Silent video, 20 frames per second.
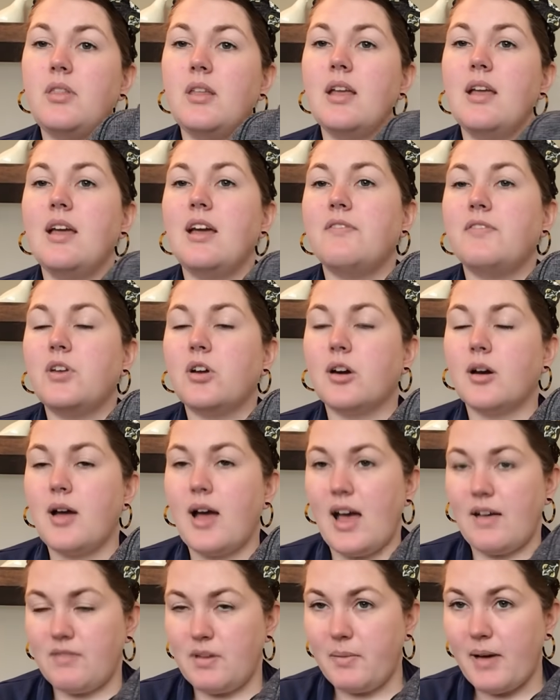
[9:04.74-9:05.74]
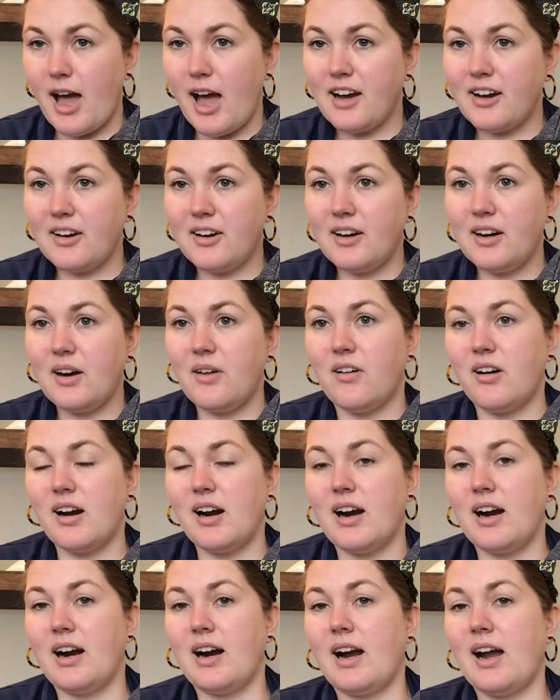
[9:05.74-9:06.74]
If you're a heavy packer
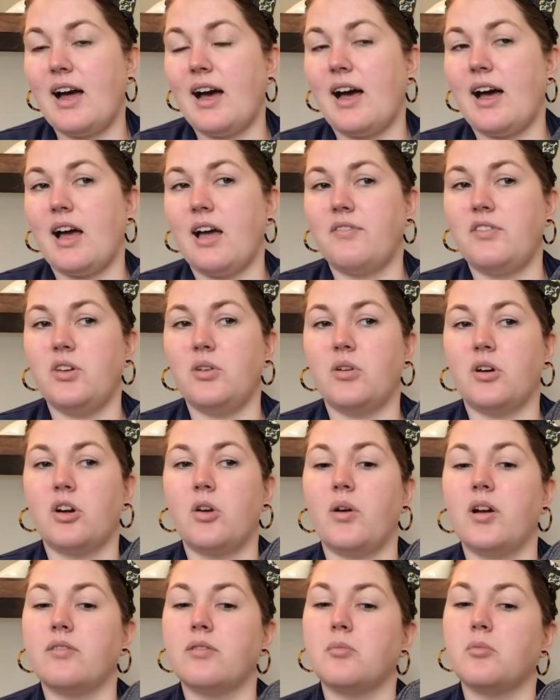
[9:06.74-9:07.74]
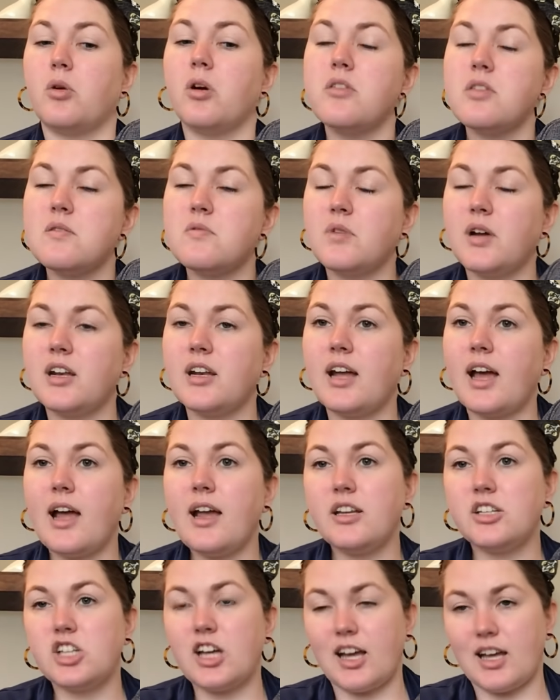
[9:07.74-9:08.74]
or if you were going for more than one
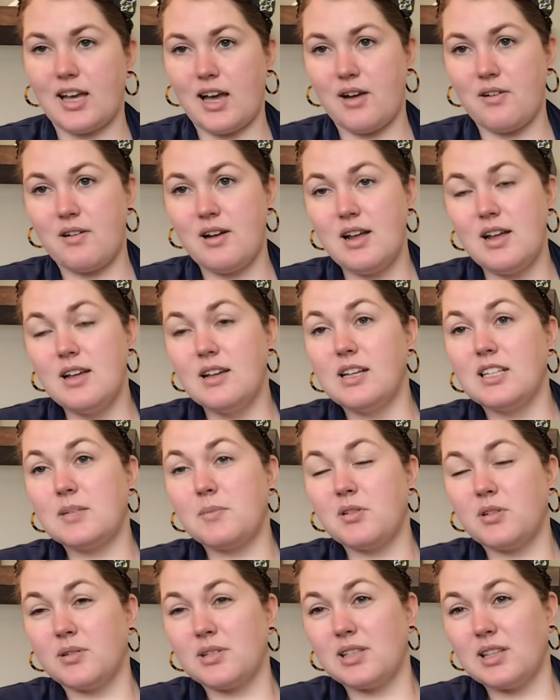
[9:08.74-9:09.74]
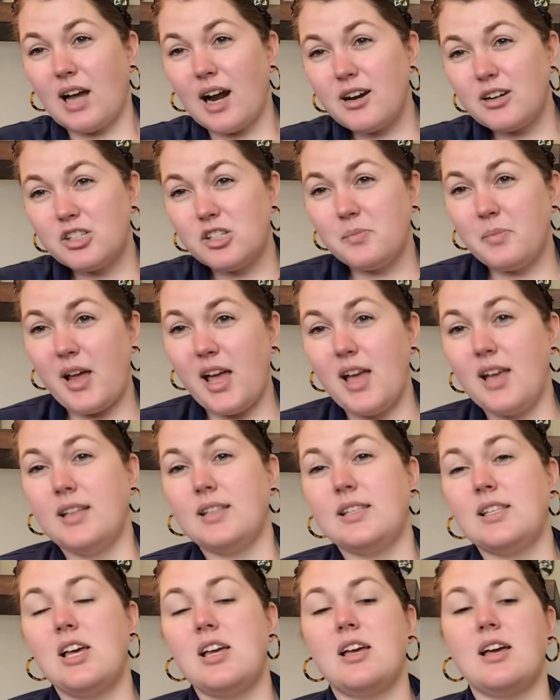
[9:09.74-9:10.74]
night, check out some of those larger
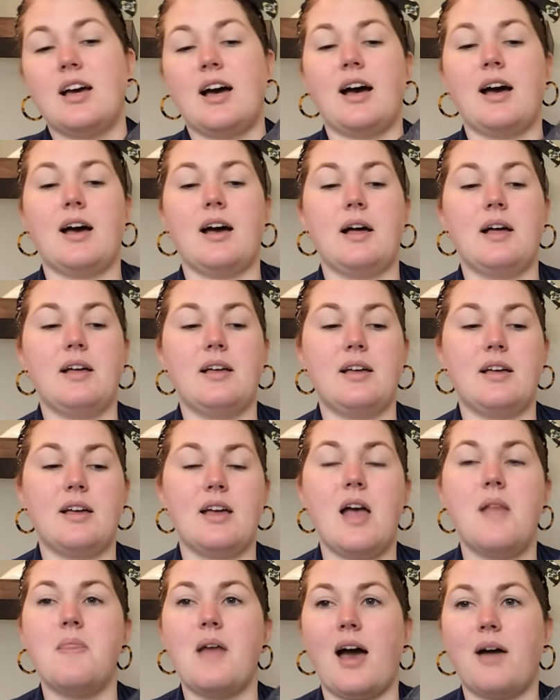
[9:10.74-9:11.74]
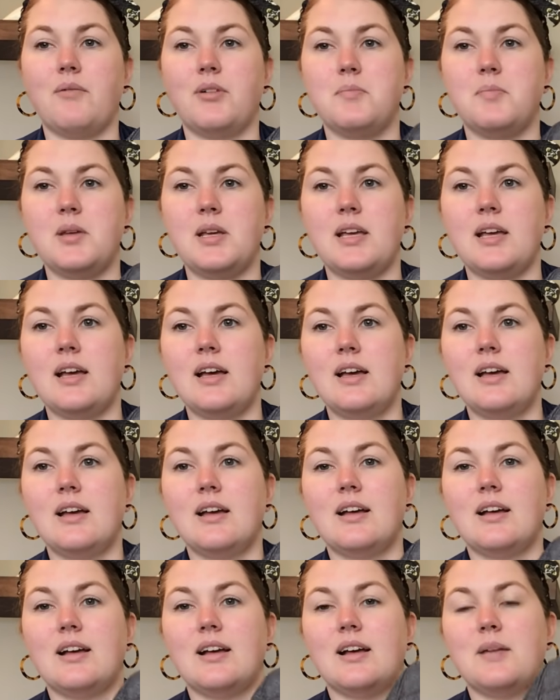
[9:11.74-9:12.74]
bags, and that would be,
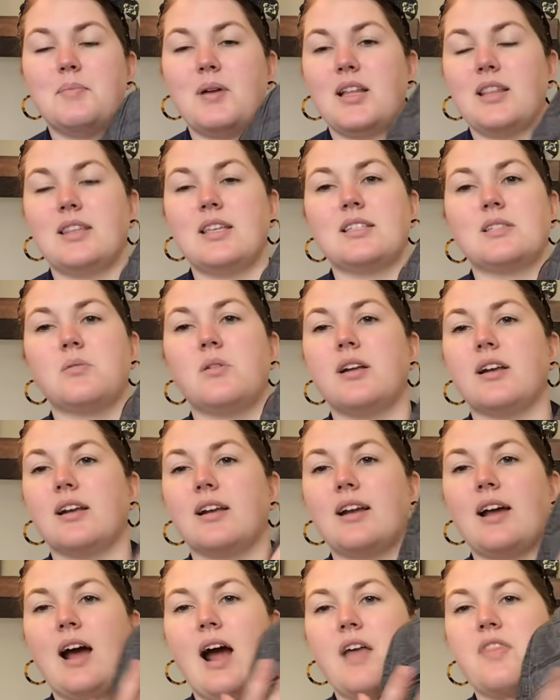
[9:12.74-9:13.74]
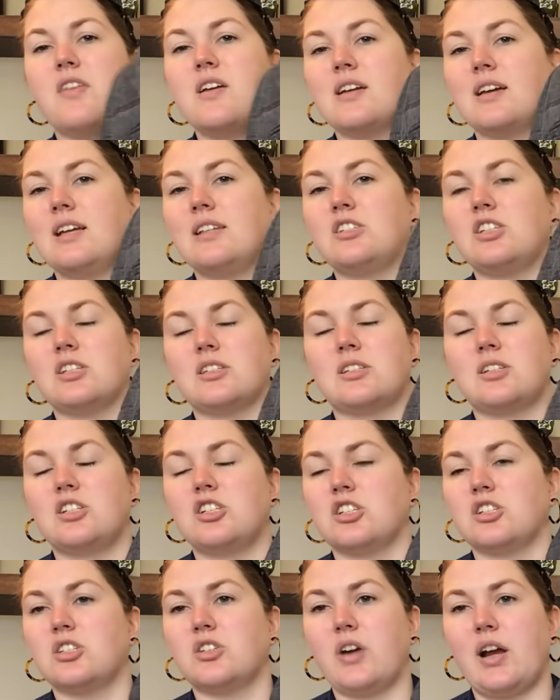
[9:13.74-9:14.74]
but this one, I think it's
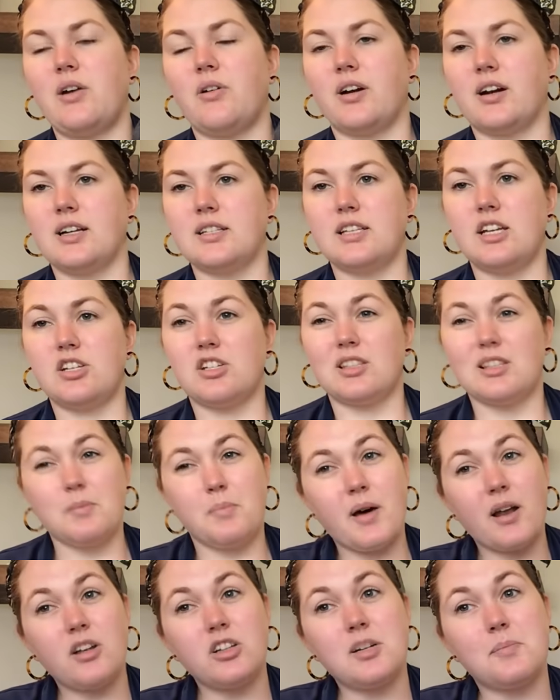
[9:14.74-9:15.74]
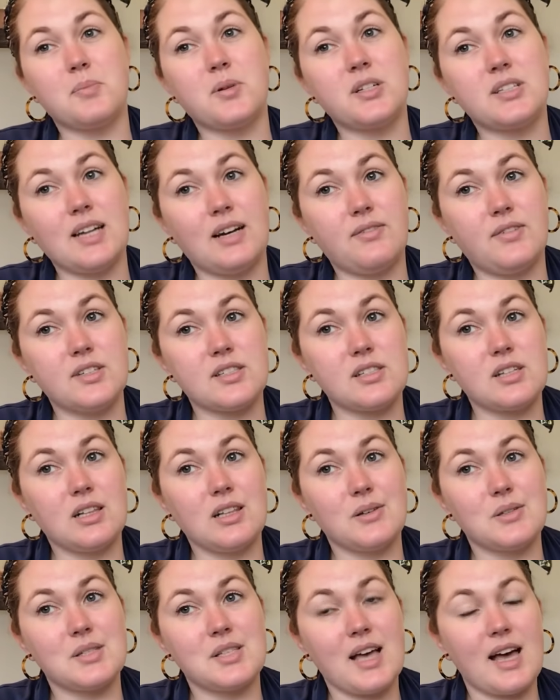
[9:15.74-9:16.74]
just great organization. The Puddle Jumper Duffel's a
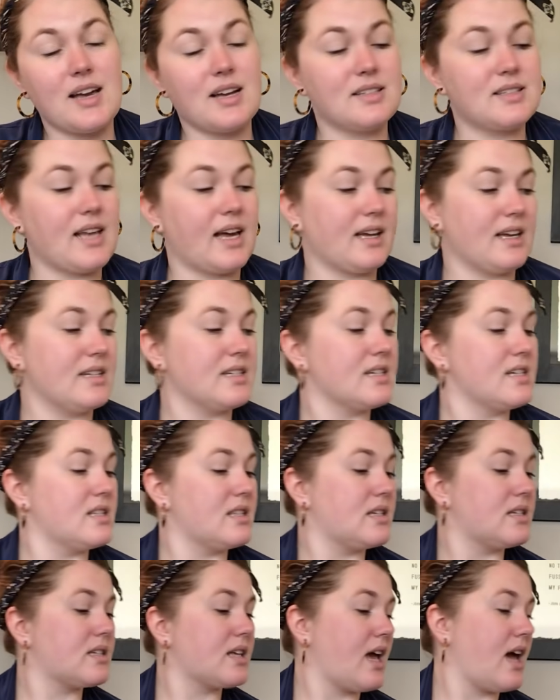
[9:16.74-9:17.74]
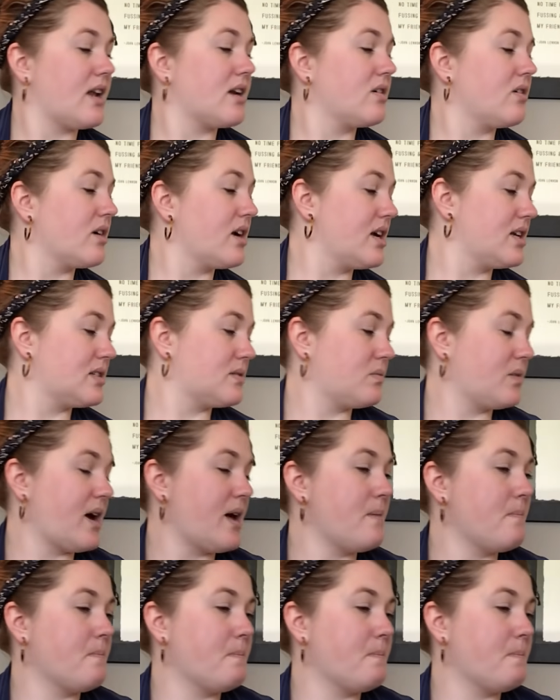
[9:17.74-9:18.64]
close second in this category as well.